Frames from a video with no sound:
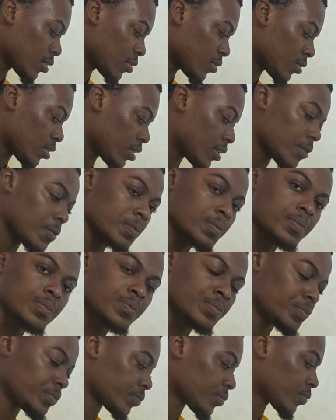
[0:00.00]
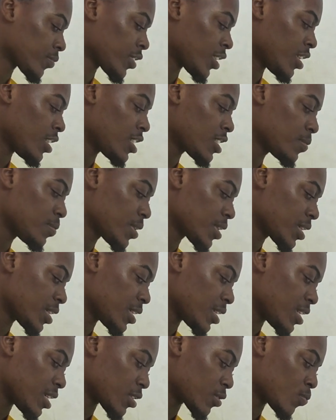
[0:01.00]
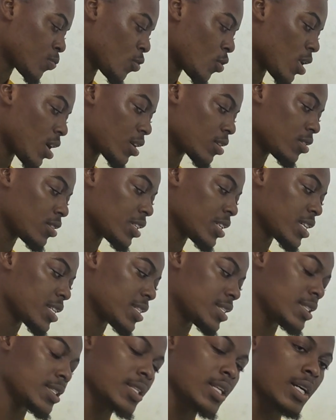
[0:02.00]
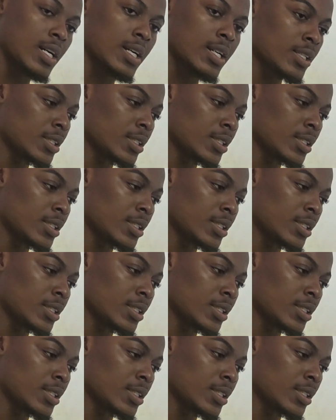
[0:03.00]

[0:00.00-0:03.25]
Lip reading: Okay, let's make the small angle here theta.